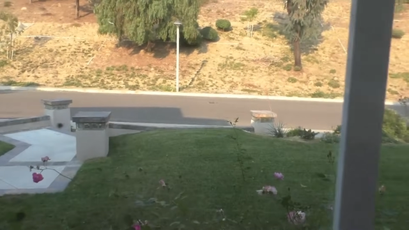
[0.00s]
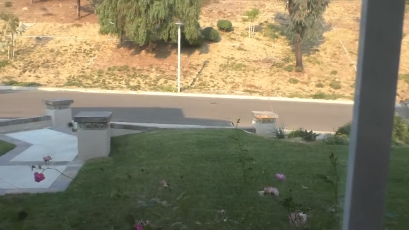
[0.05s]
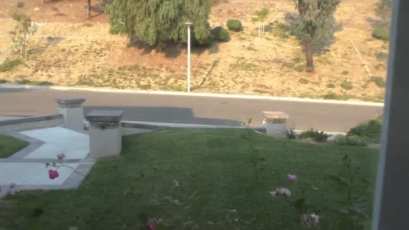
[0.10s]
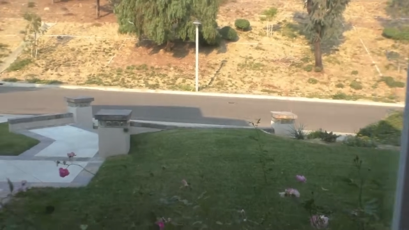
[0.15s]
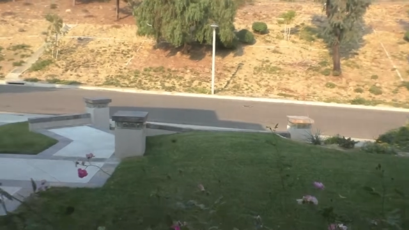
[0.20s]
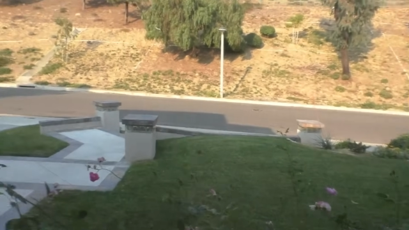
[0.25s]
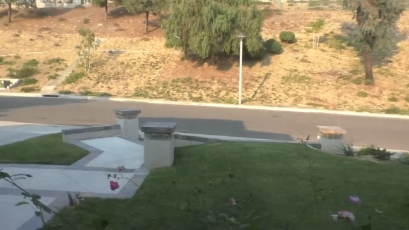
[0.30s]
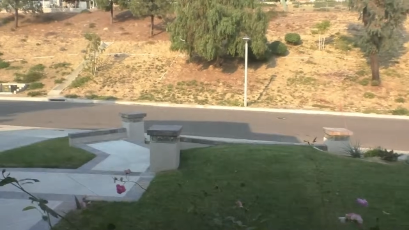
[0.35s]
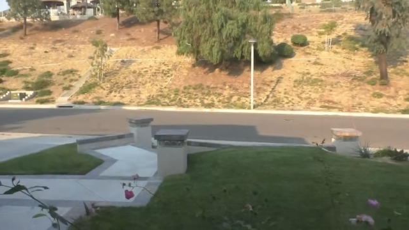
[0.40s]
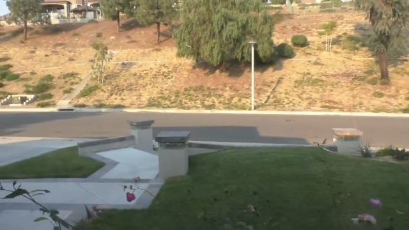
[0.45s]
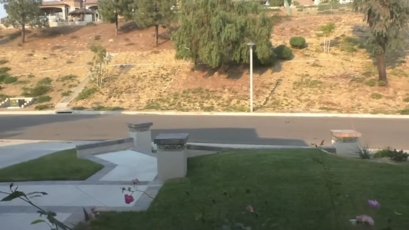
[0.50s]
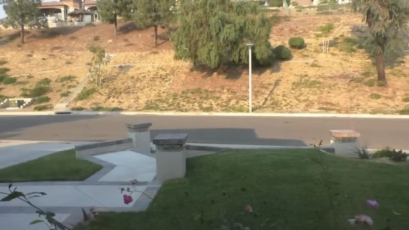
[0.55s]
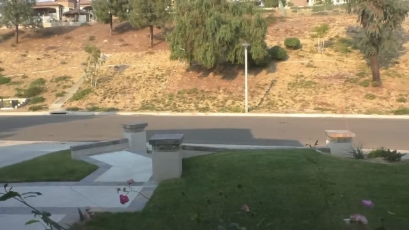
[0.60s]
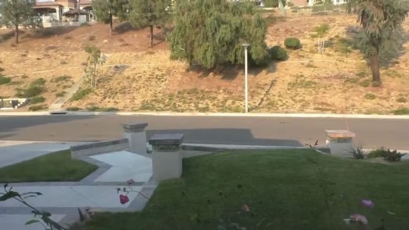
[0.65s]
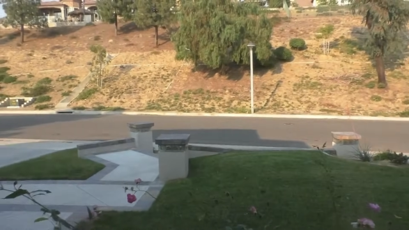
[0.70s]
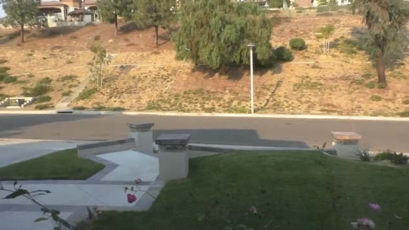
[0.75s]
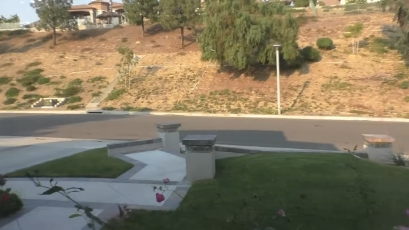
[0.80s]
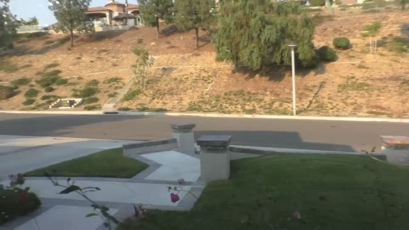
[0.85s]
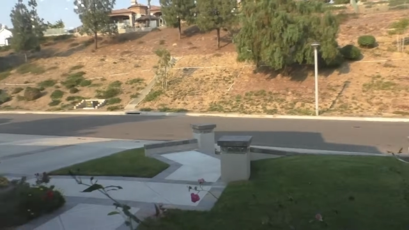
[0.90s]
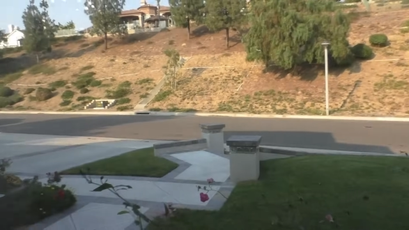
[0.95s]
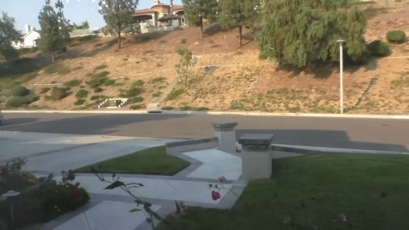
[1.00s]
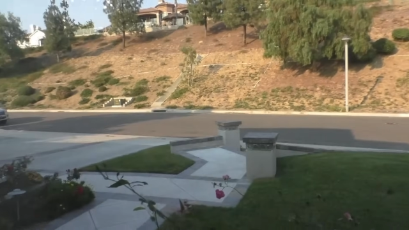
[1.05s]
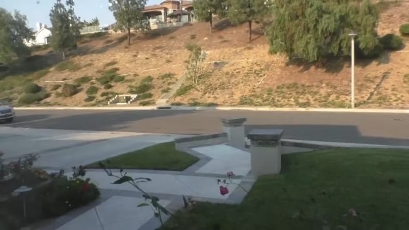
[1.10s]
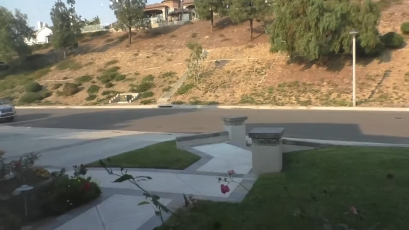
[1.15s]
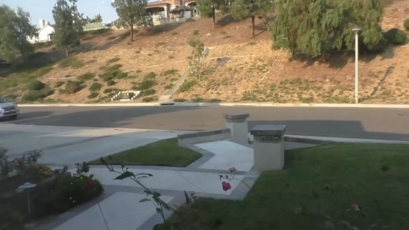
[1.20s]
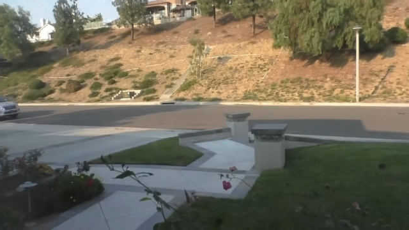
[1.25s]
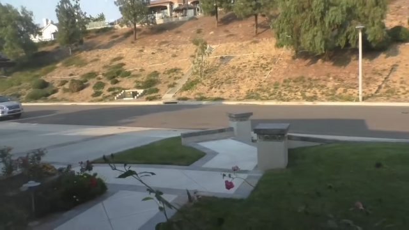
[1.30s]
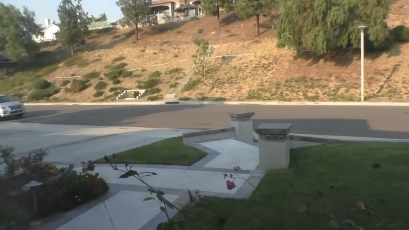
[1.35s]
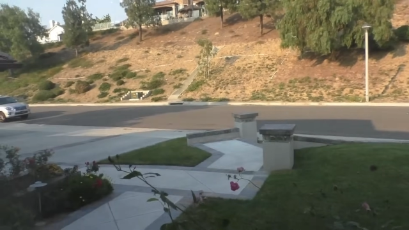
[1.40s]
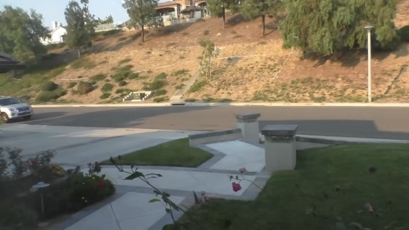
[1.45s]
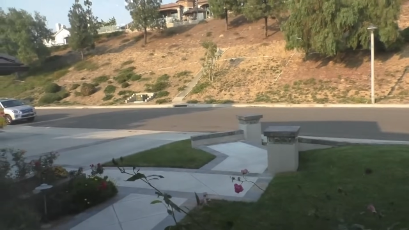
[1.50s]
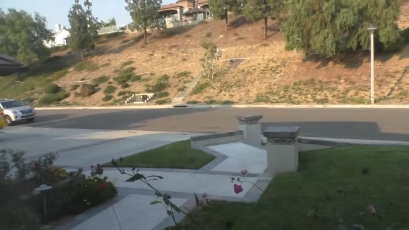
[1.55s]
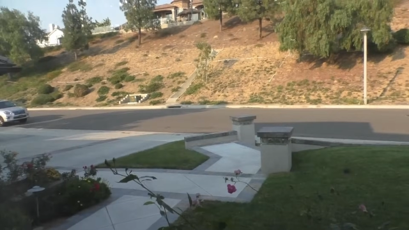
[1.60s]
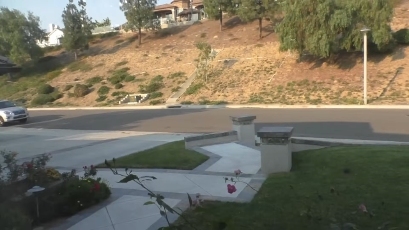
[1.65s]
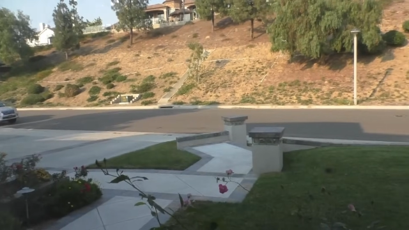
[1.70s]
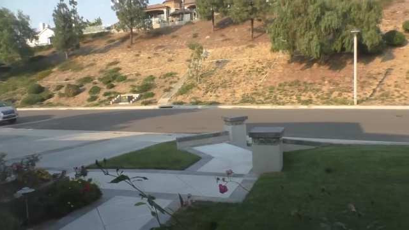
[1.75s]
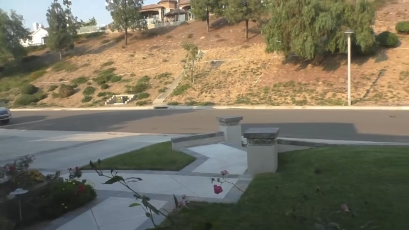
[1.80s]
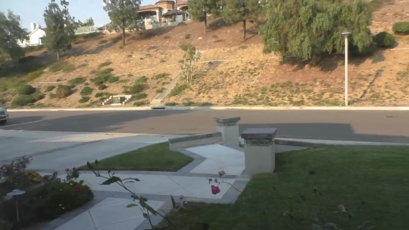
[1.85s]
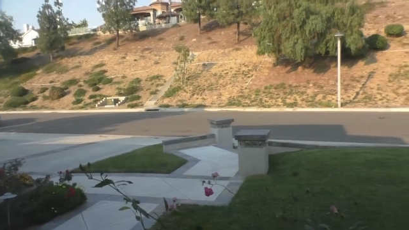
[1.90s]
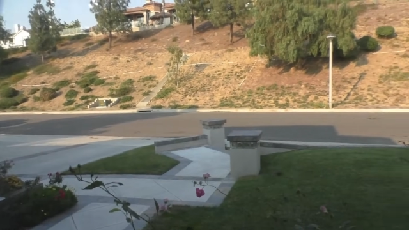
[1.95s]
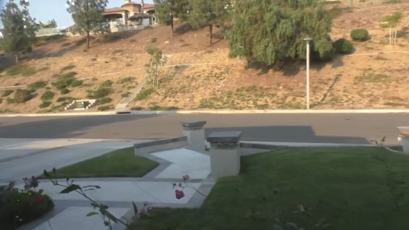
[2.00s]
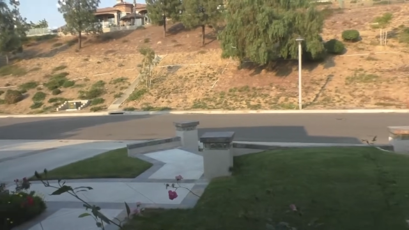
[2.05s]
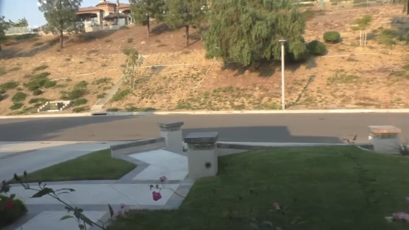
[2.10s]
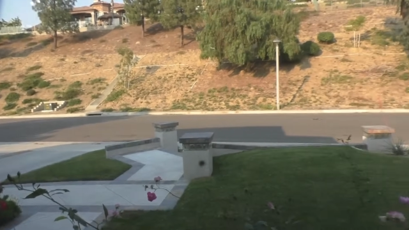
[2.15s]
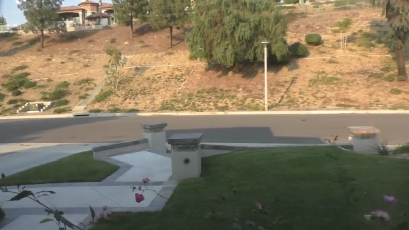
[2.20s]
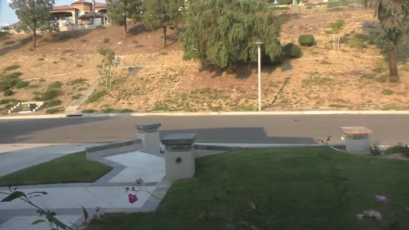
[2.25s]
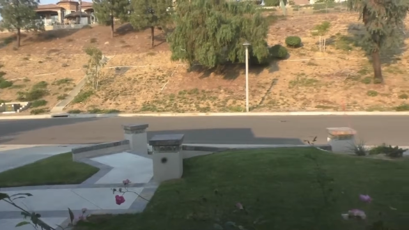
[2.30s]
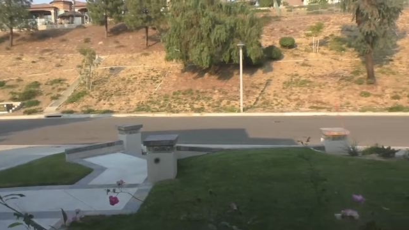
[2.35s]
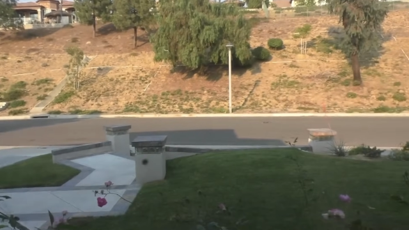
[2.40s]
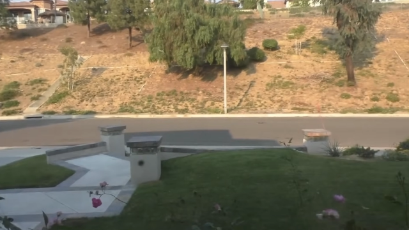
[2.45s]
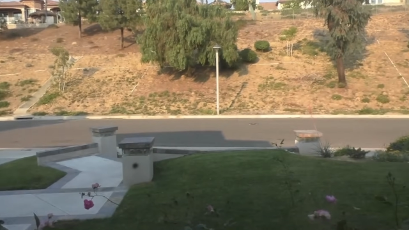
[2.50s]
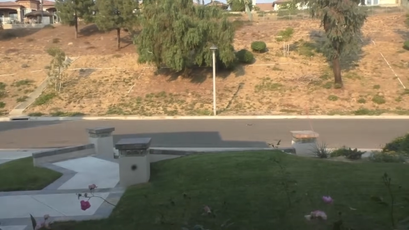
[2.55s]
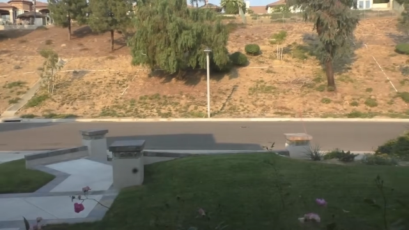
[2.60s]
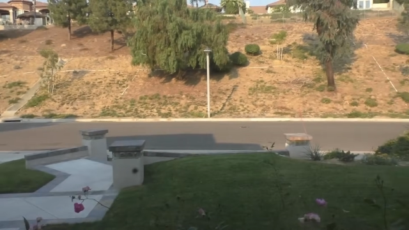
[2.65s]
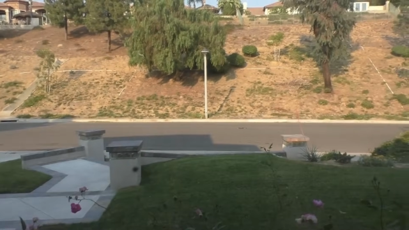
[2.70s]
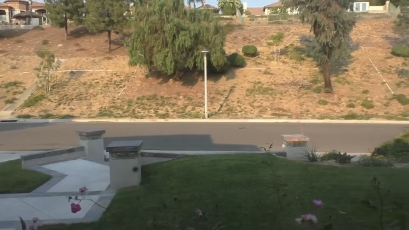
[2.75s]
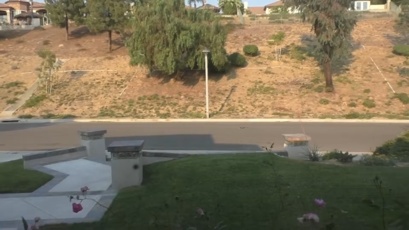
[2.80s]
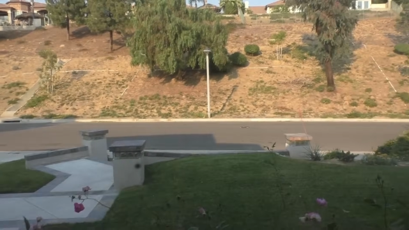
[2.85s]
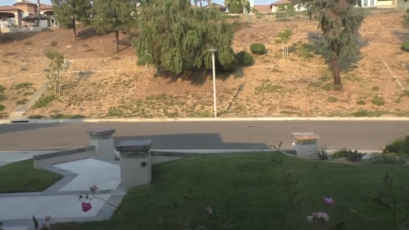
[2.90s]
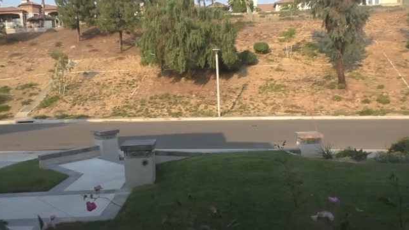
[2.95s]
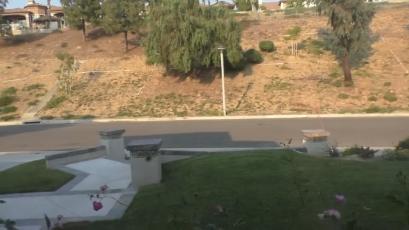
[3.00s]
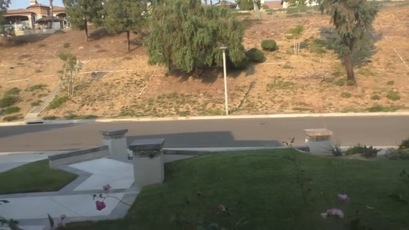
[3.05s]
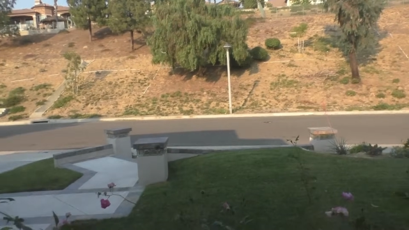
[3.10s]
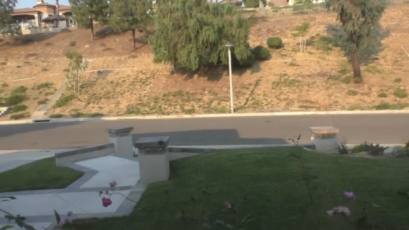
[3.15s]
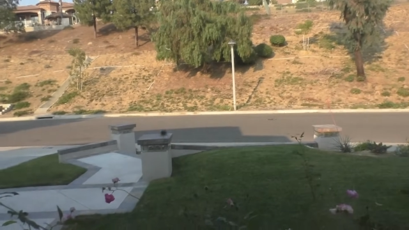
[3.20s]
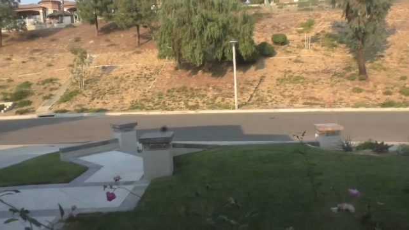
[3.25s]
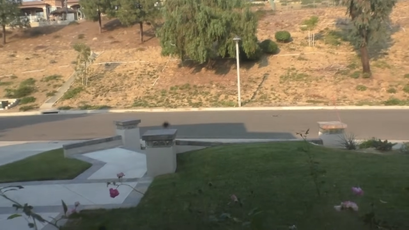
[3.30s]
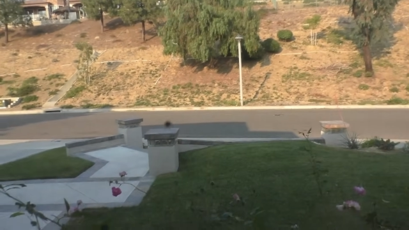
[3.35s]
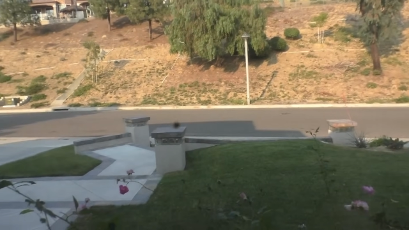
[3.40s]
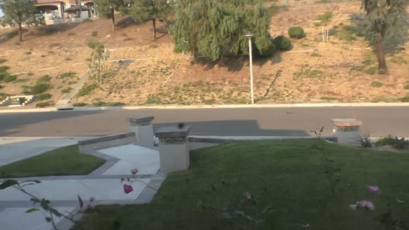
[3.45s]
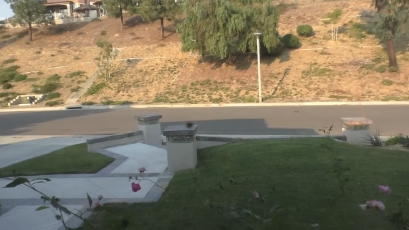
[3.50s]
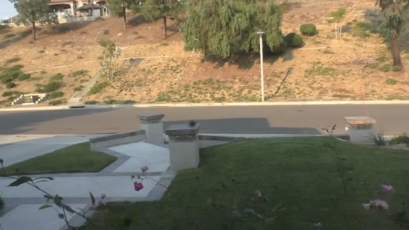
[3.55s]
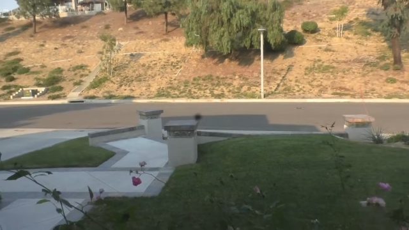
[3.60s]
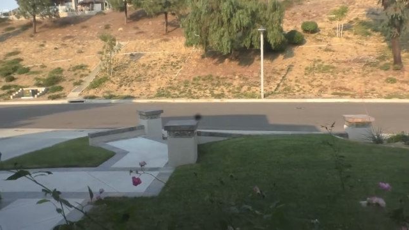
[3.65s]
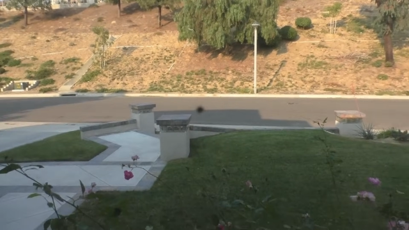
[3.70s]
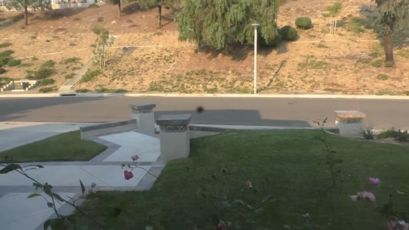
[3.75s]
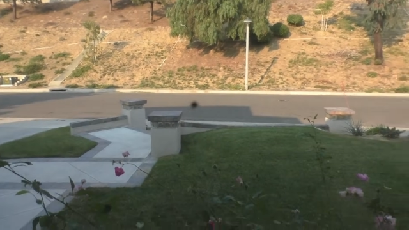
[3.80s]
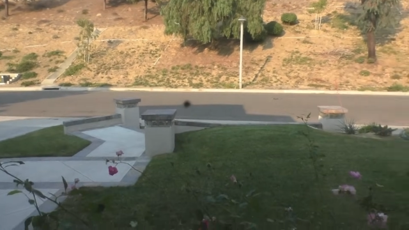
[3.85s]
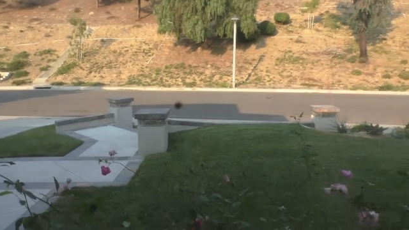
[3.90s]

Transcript: (no speaker visible)